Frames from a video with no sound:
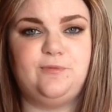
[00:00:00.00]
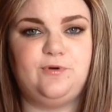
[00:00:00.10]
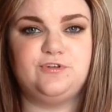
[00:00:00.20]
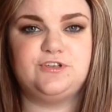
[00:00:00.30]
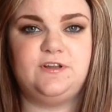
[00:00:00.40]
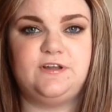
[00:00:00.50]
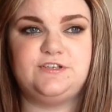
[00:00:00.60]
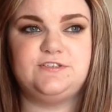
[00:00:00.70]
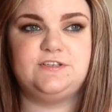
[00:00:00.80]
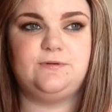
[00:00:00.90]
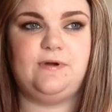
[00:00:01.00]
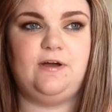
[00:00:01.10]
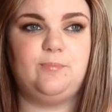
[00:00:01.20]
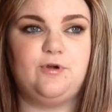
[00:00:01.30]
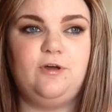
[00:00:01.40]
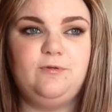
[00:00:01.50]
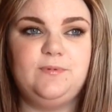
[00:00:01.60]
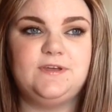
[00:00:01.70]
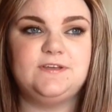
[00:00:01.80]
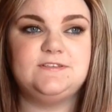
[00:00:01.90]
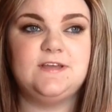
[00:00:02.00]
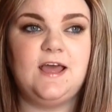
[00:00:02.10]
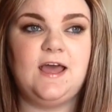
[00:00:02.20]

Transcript: polish collections in a while, probably because